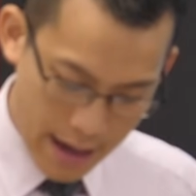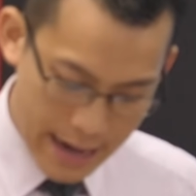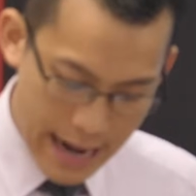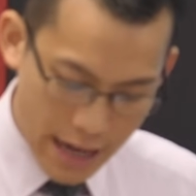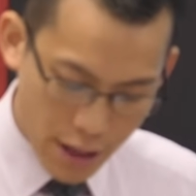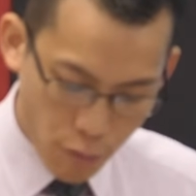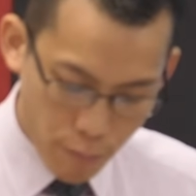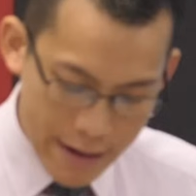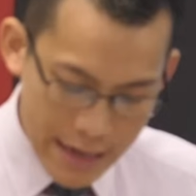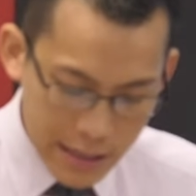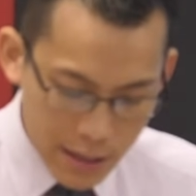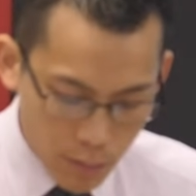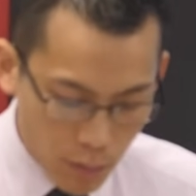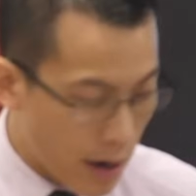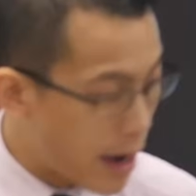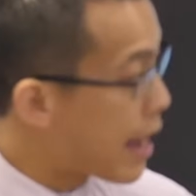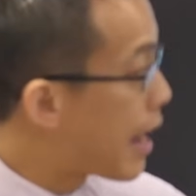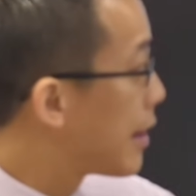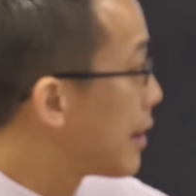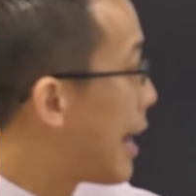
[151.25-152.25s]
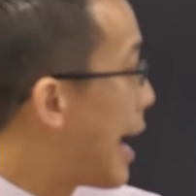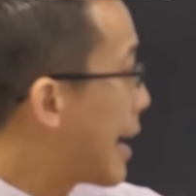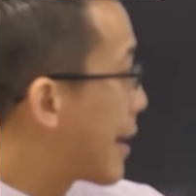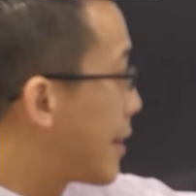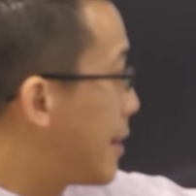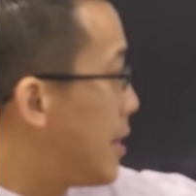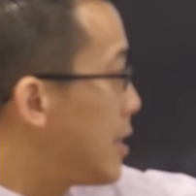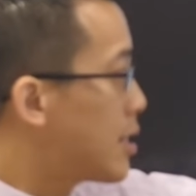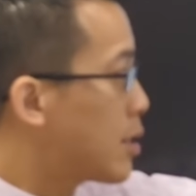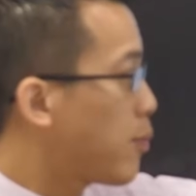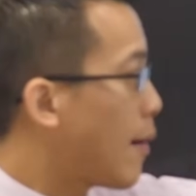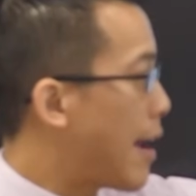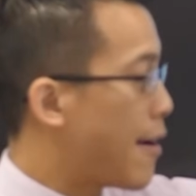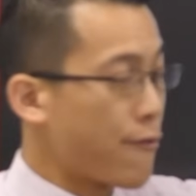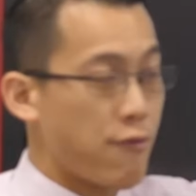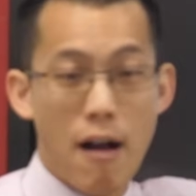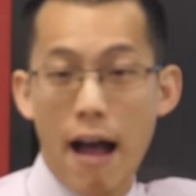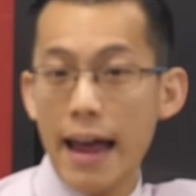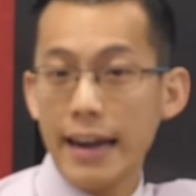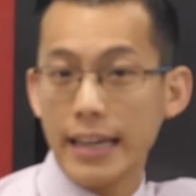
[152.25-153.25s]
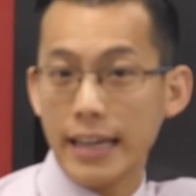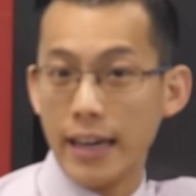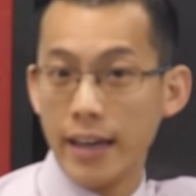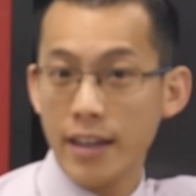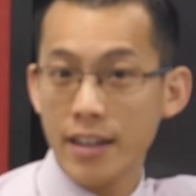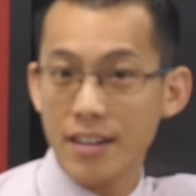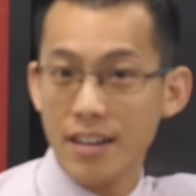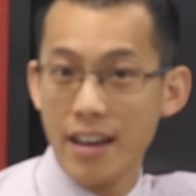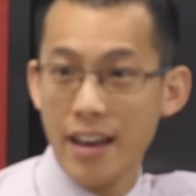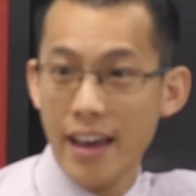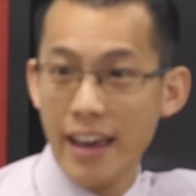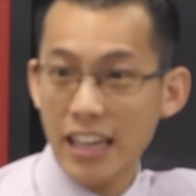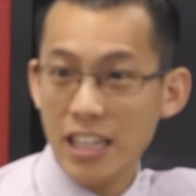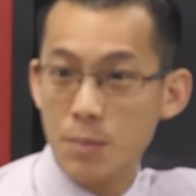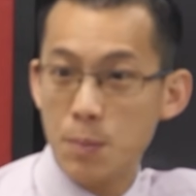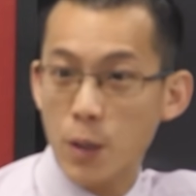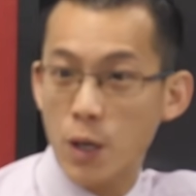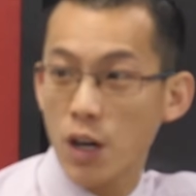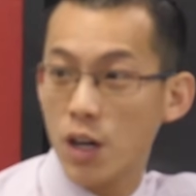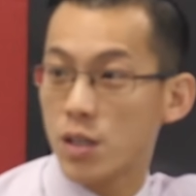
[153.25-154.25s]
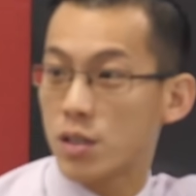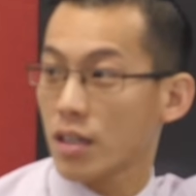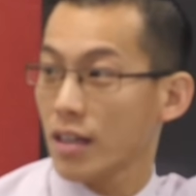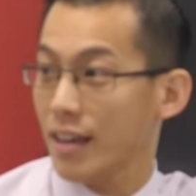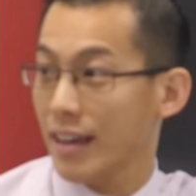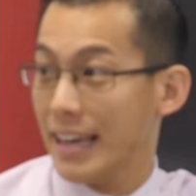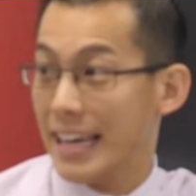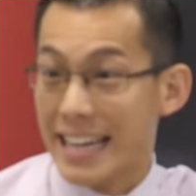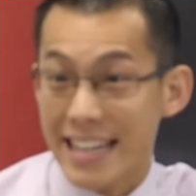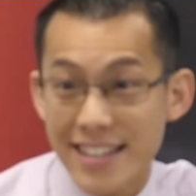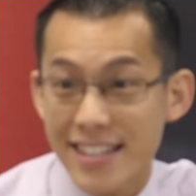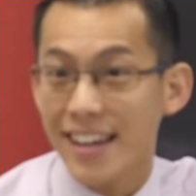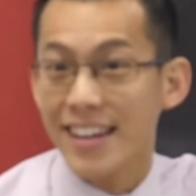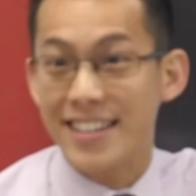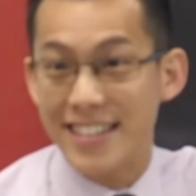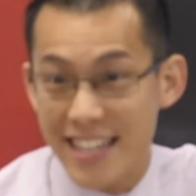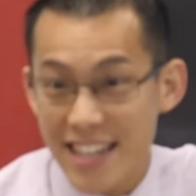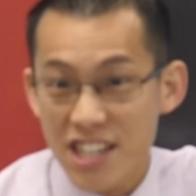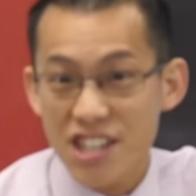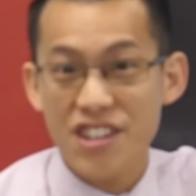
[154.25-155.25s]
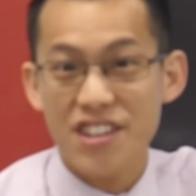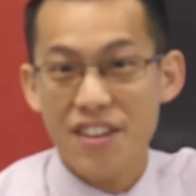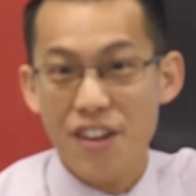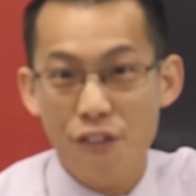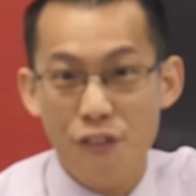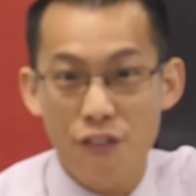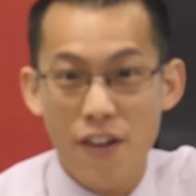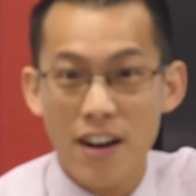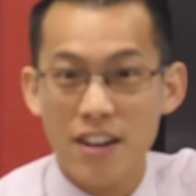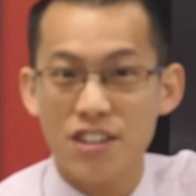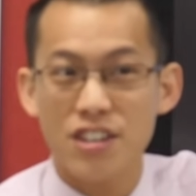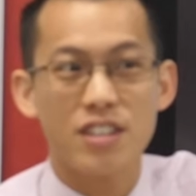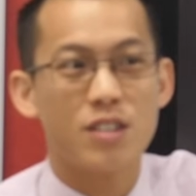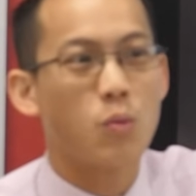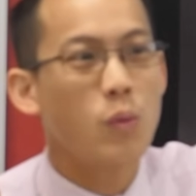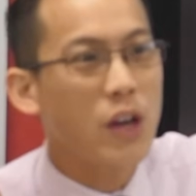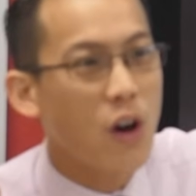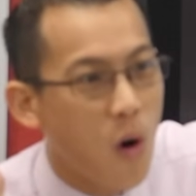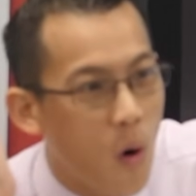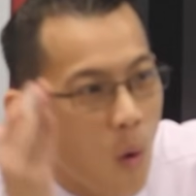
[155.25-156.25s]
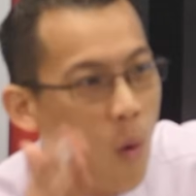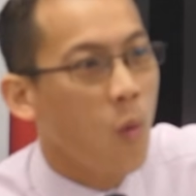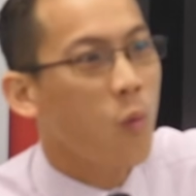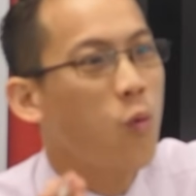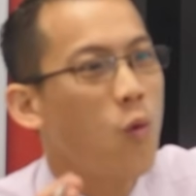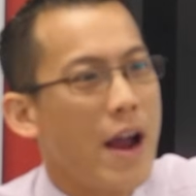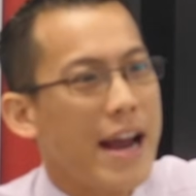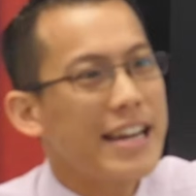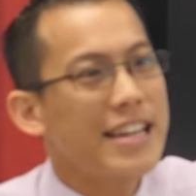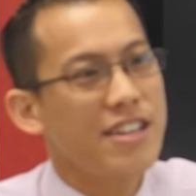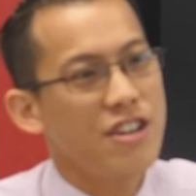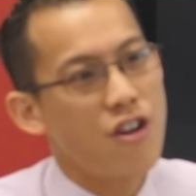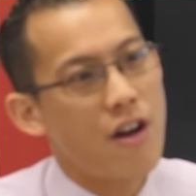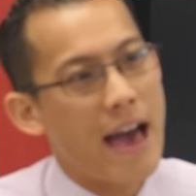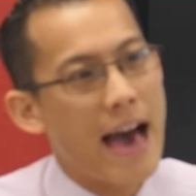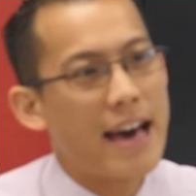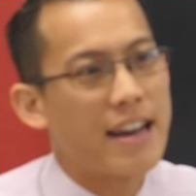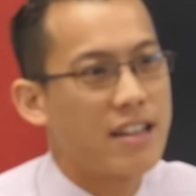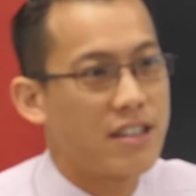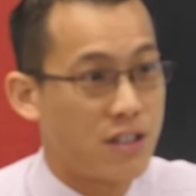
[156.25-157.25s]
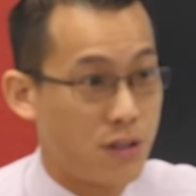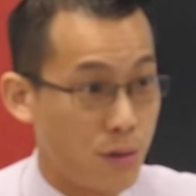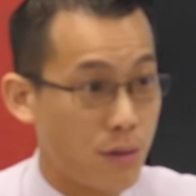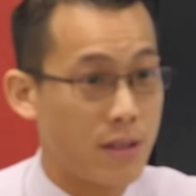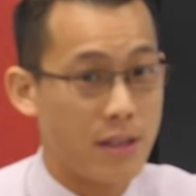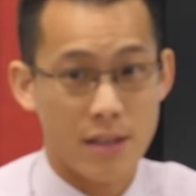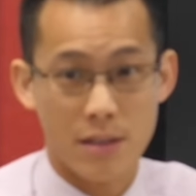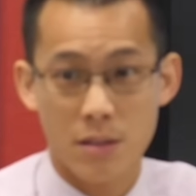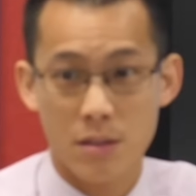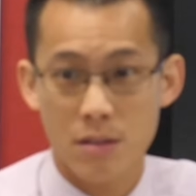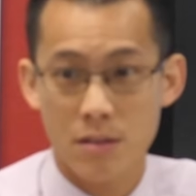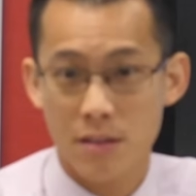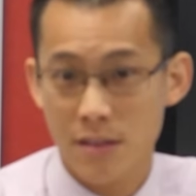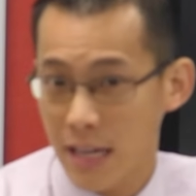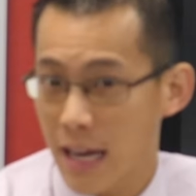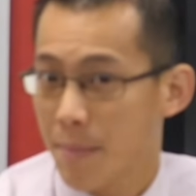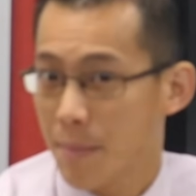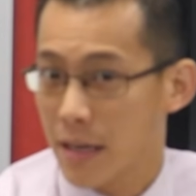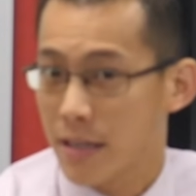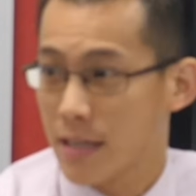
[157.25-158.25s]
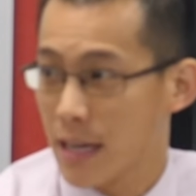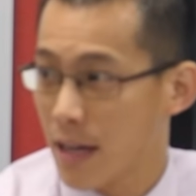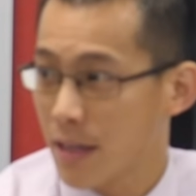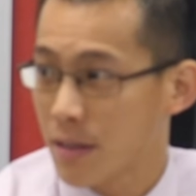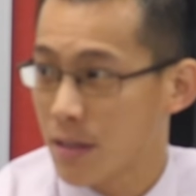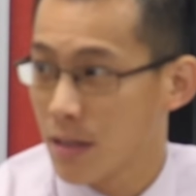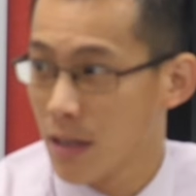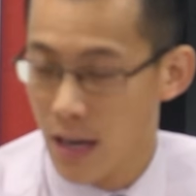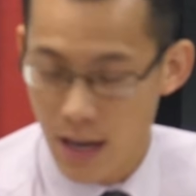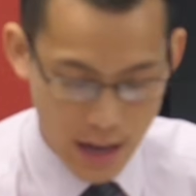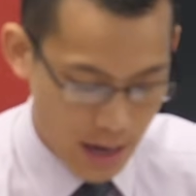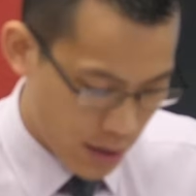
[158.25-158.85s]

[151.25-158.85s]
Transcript: Now, the reason why I like this way of writing it is because it's addition of functions. We already know how to do this. Does that make sense?